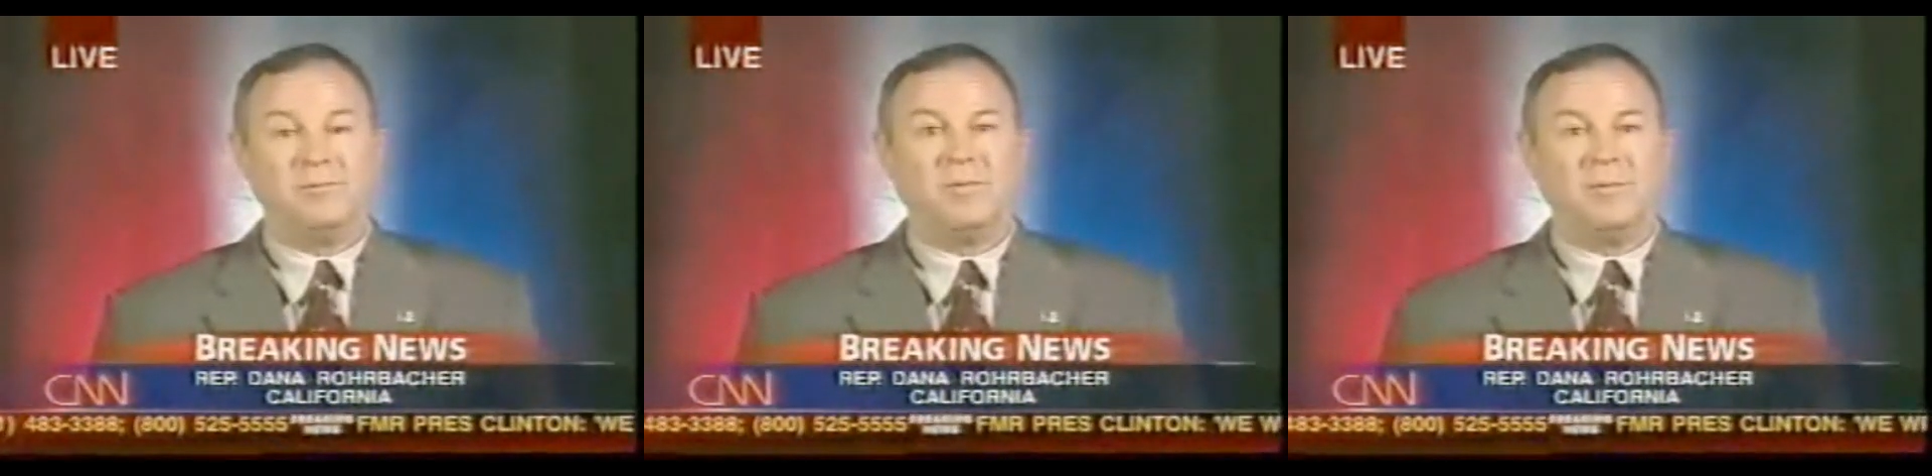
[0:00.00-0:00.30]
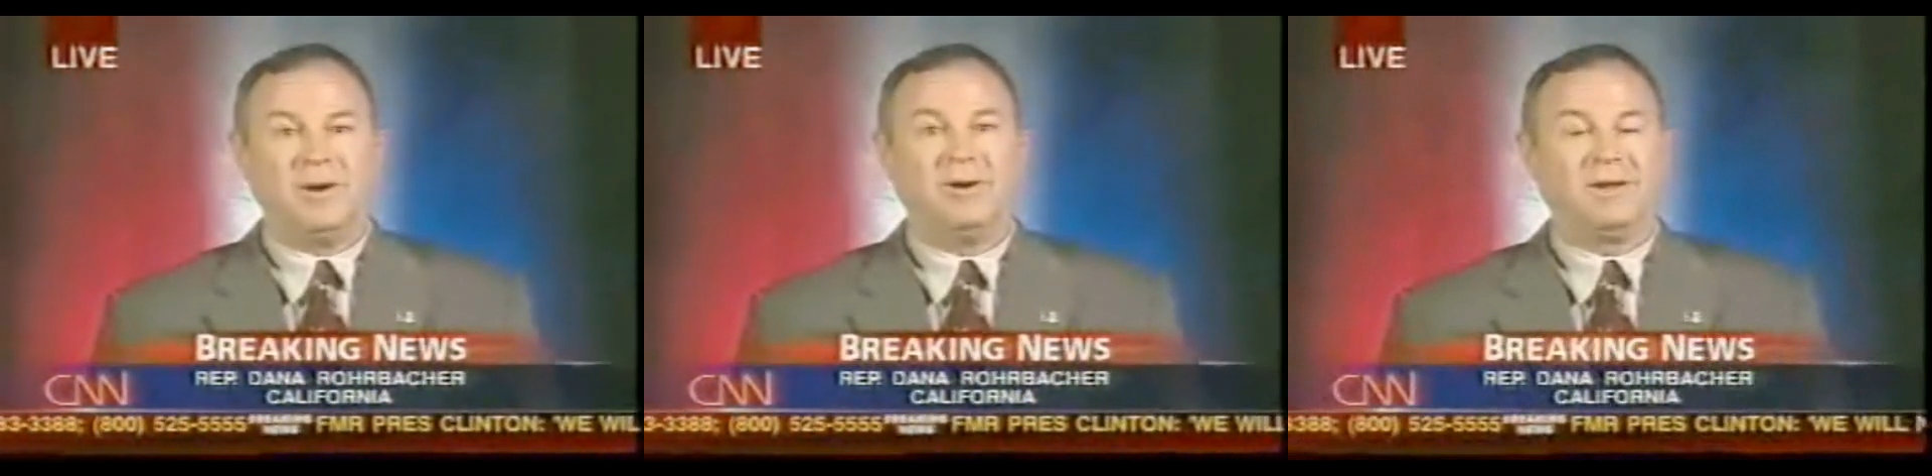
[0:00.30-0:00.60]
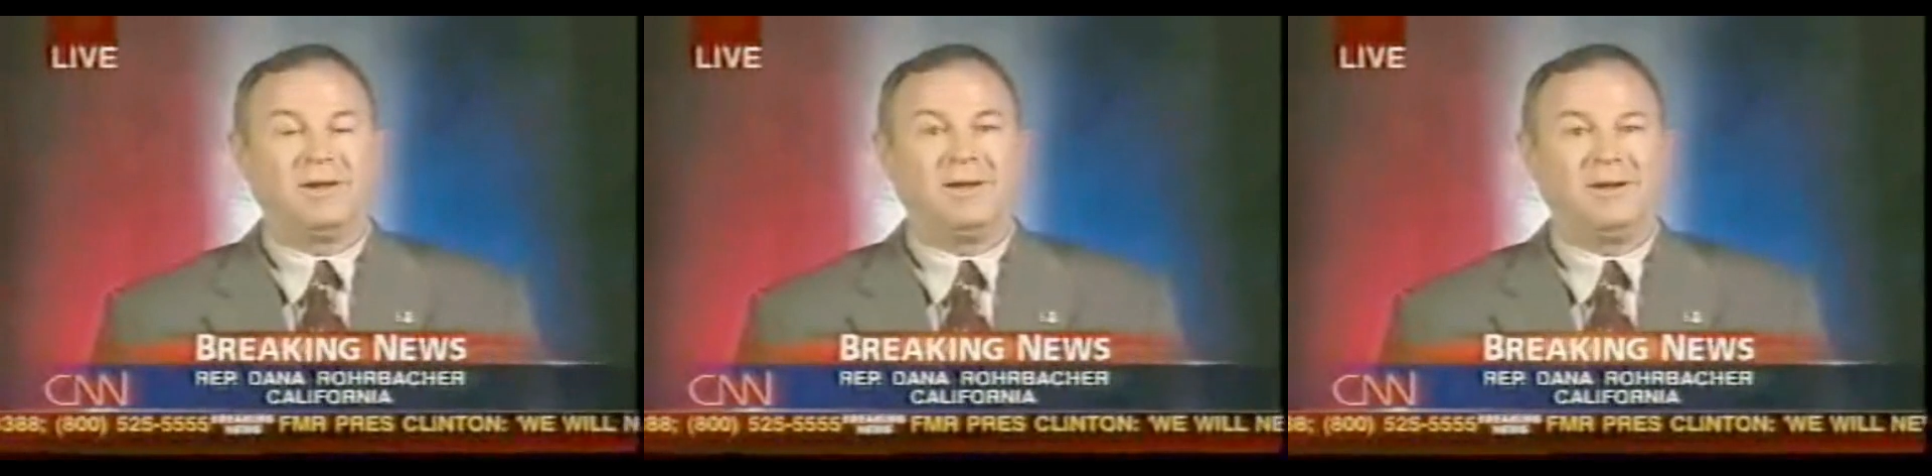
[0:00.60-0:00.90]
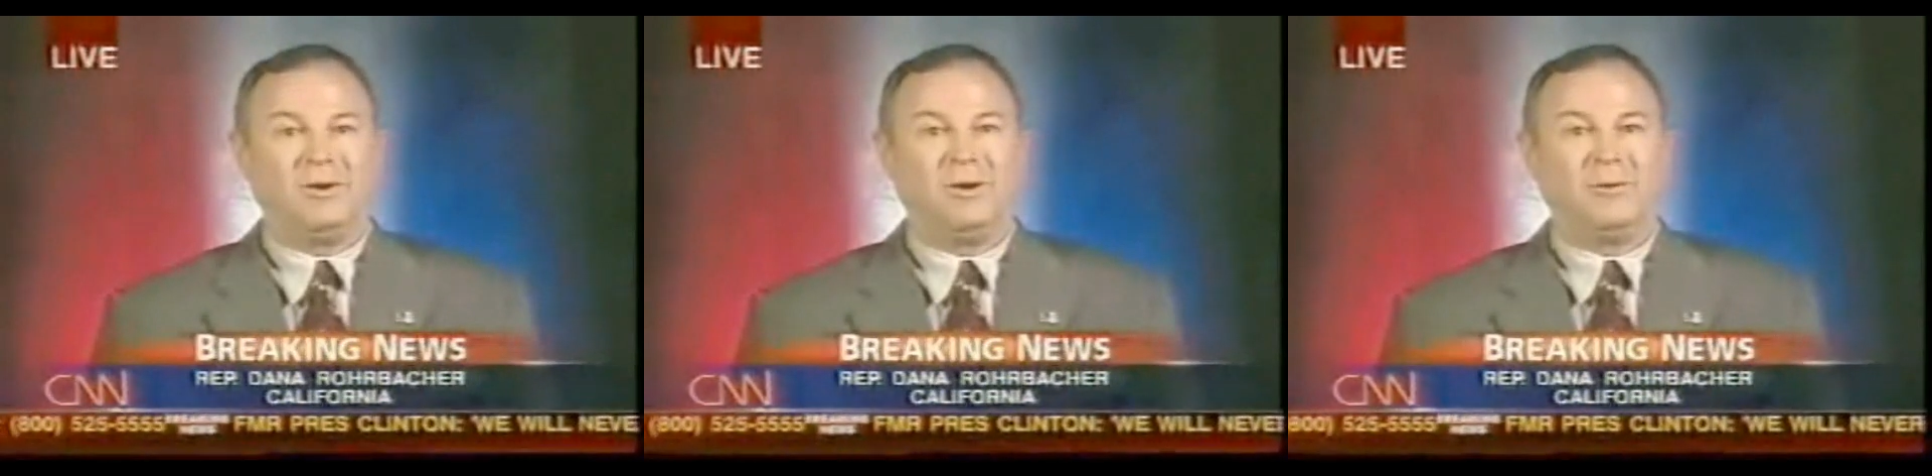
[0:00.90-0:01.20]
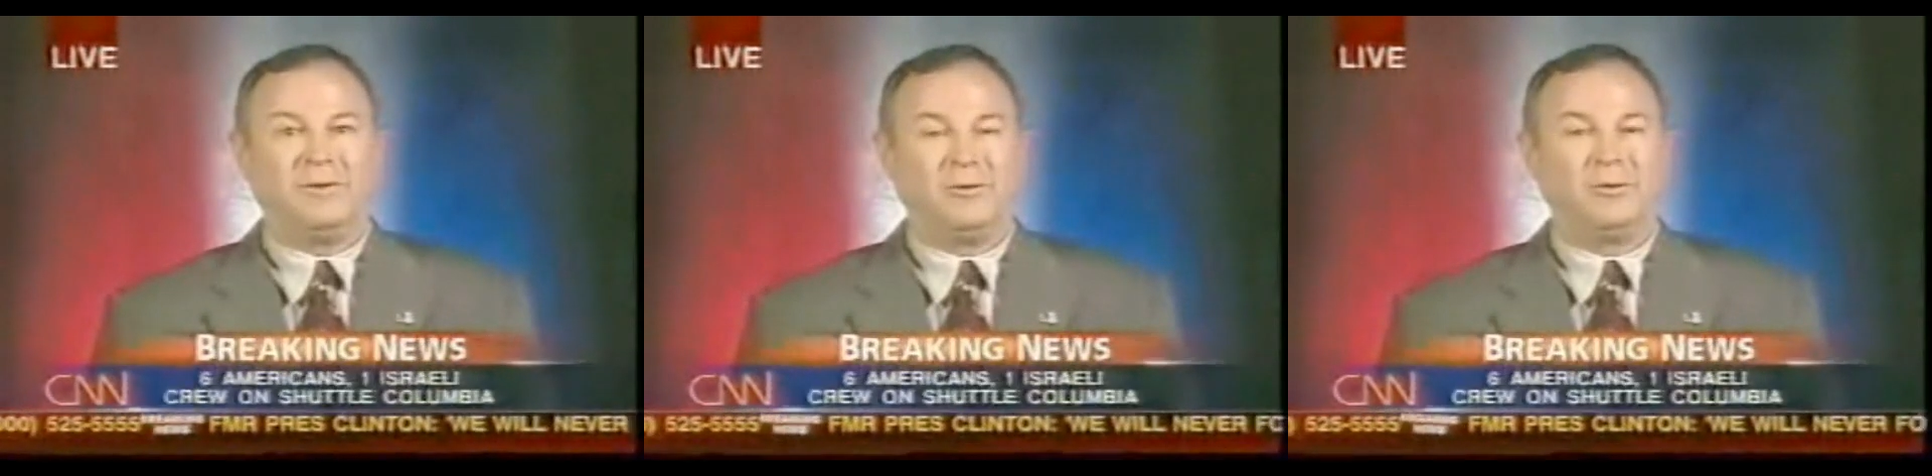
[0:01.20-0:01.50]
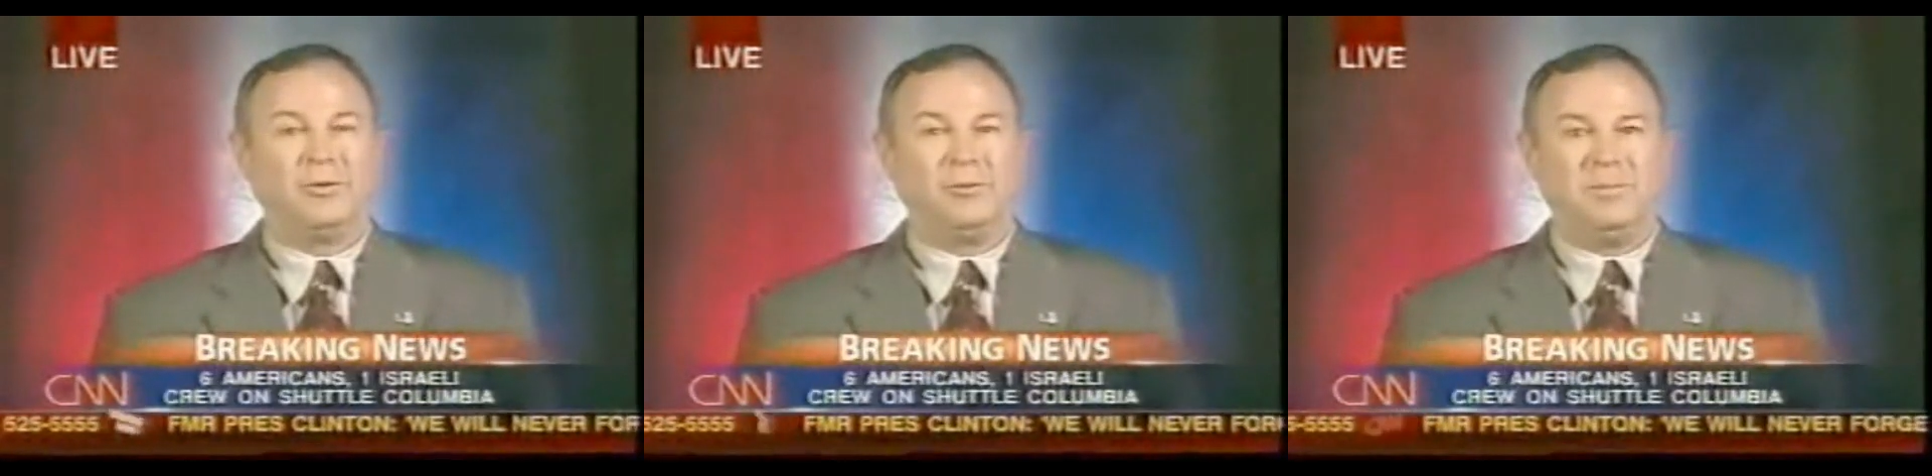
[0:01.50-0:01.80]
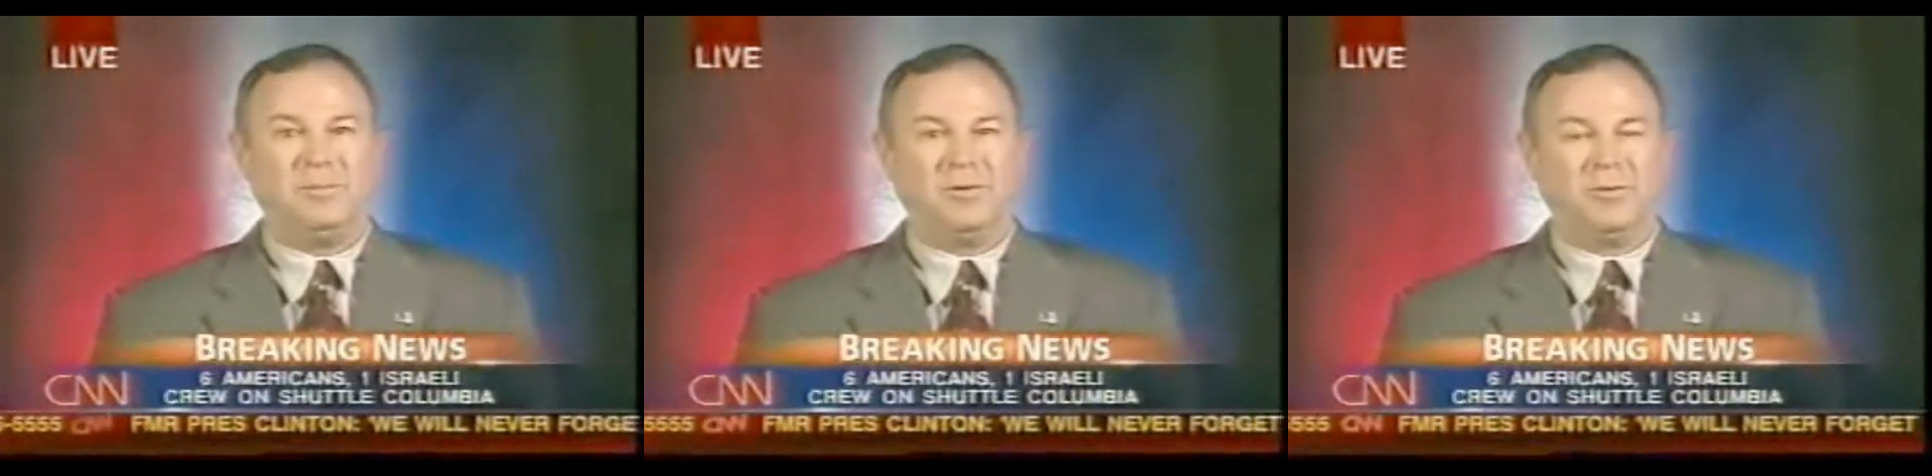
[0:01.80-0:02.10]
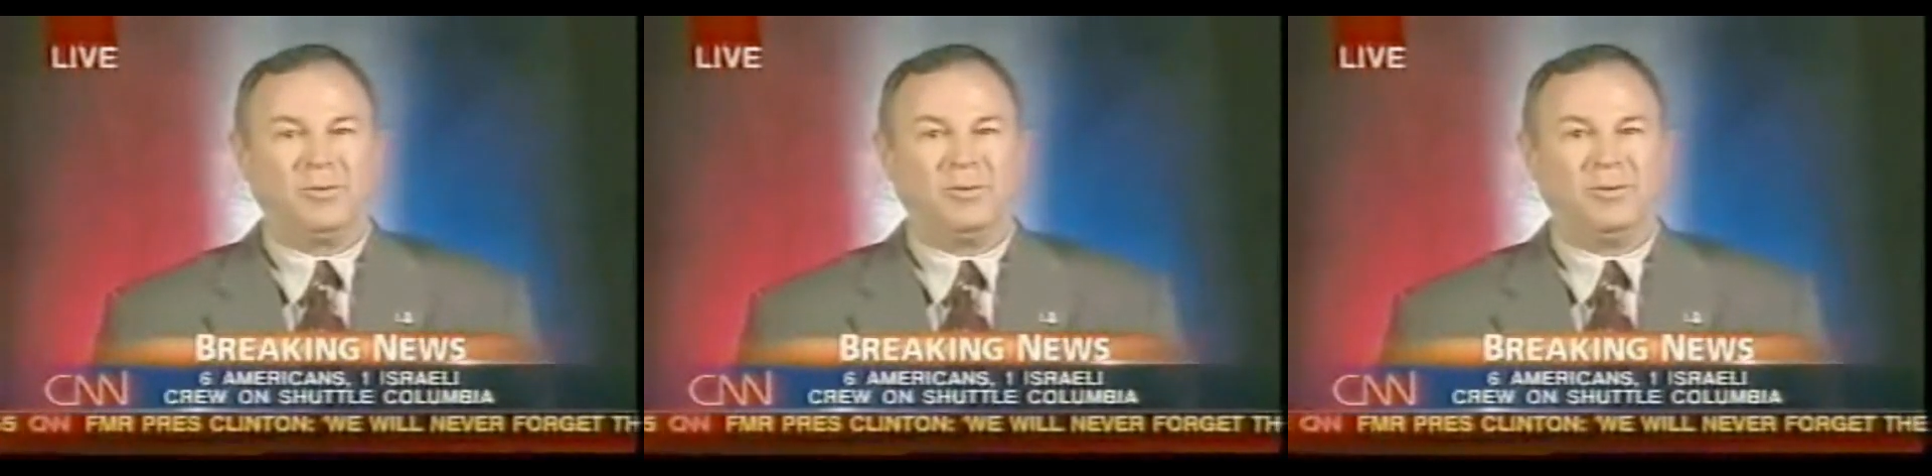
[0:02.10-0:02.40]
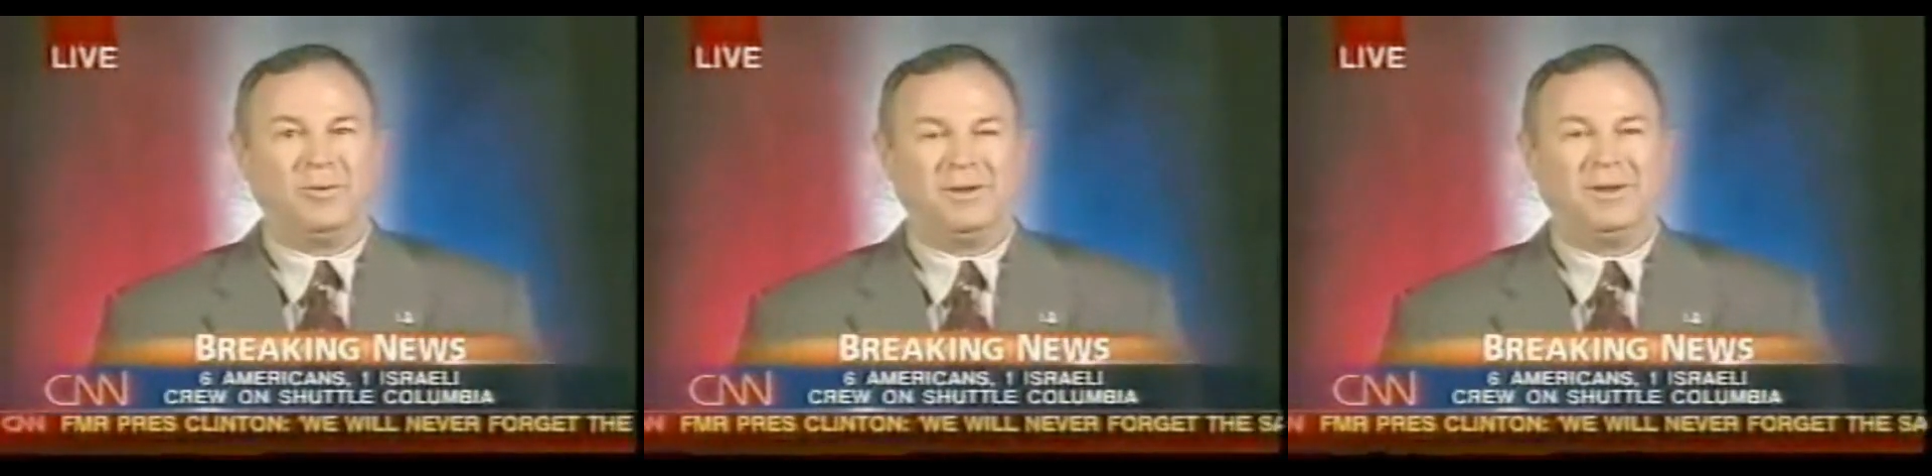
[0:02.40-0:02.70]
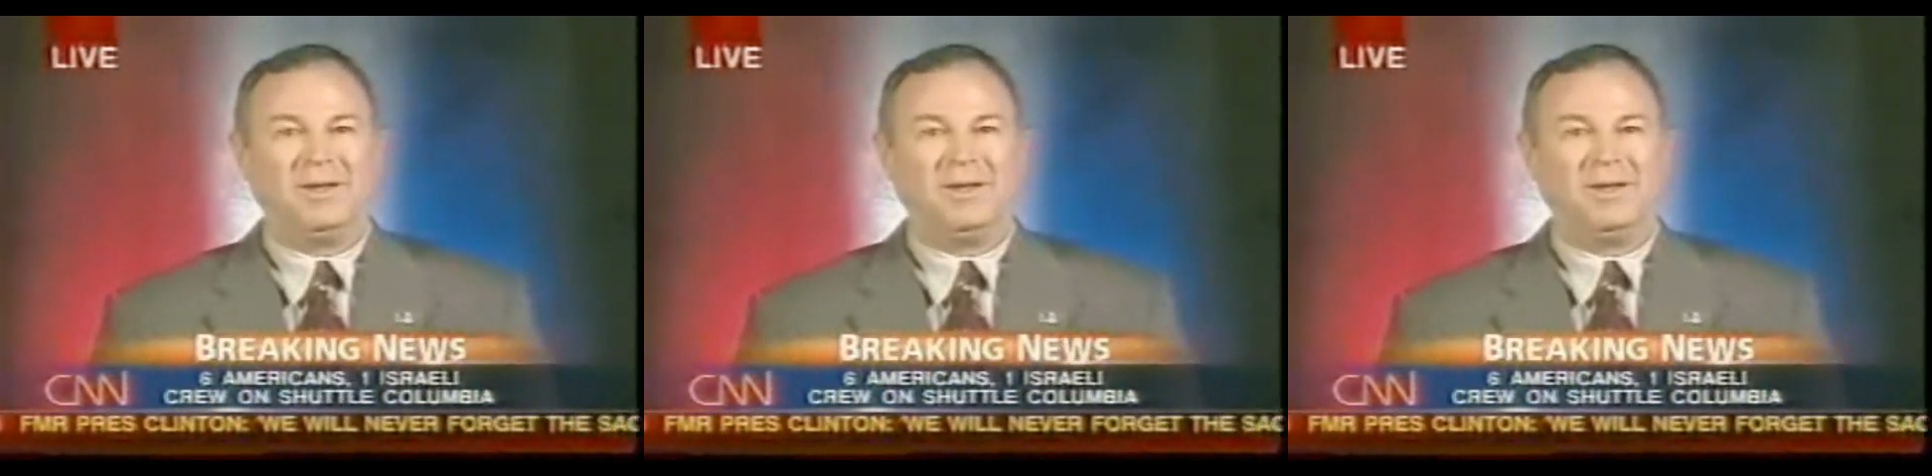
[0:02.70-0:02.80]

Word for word: America, along with the other good people of the world,